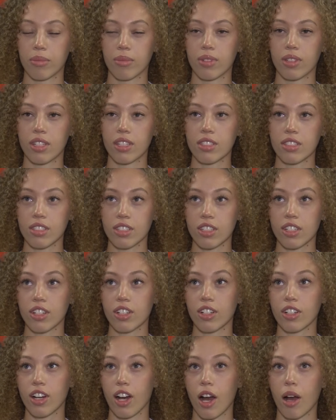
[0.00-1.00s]
This
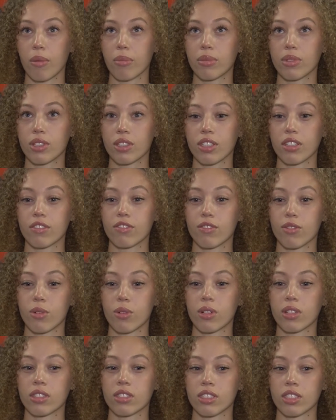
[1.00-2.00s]
year, I'm looking
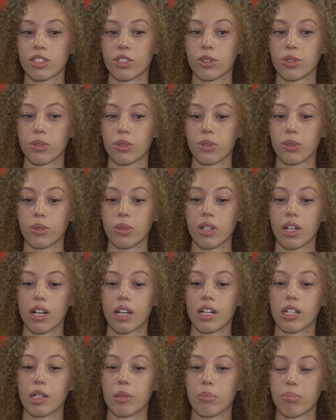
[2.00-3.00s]
forward to
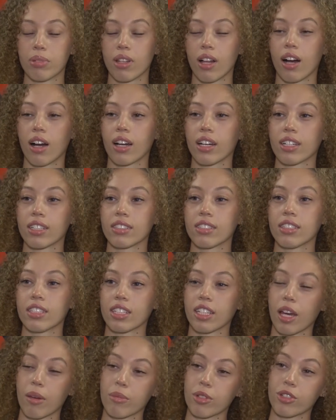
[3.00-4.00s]
applying the
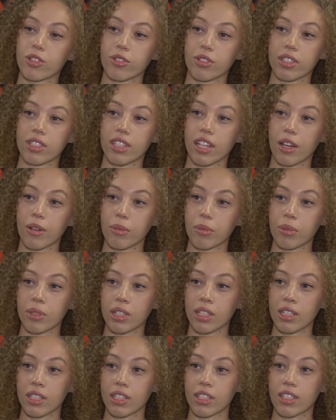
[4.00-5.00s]
chemistry that
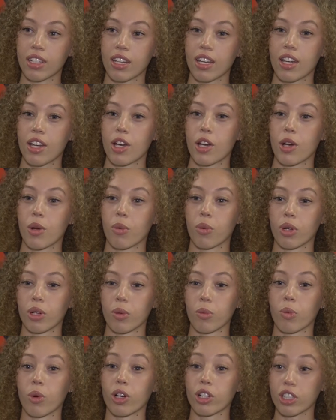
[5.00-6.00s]
we
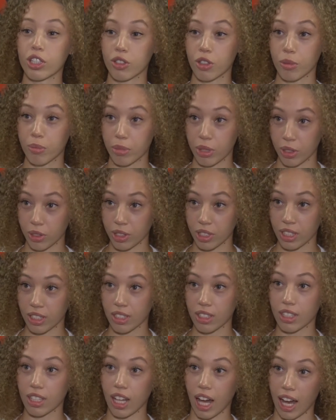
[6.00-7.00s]
were working on
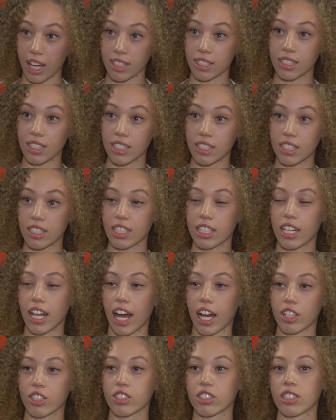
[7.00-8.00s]
building last season and
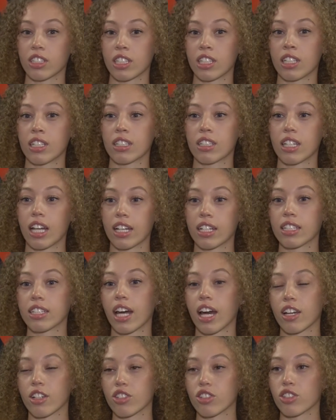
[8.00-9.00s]
actually letting
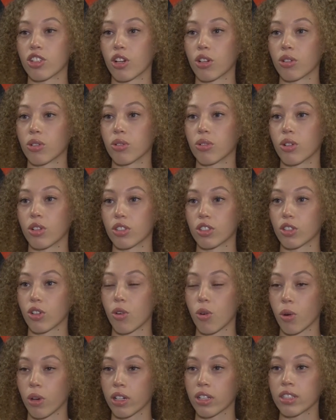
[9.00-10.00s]
that show on the
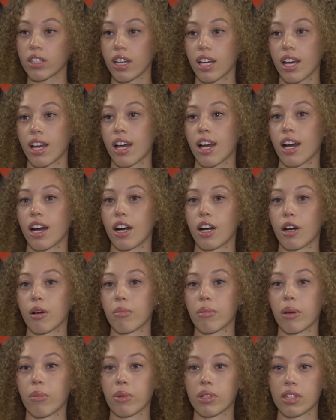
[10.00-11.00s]
court.
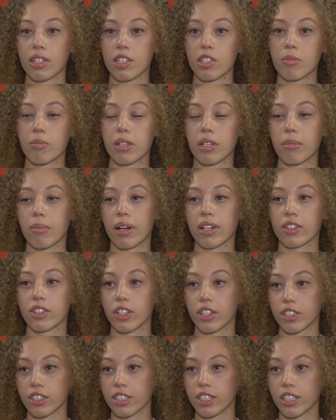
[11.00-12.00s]
And with this being my
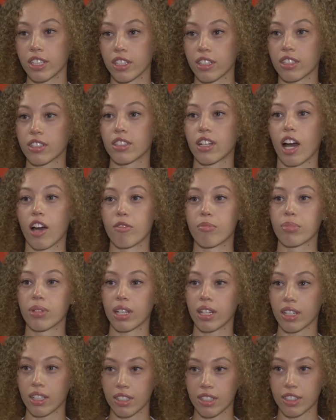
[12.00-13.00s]
third year, I've
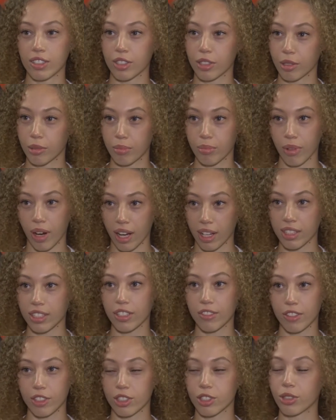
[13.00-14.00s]
played under
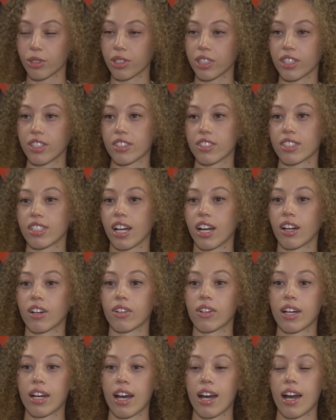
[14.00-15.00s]
Bradley for 2 years now.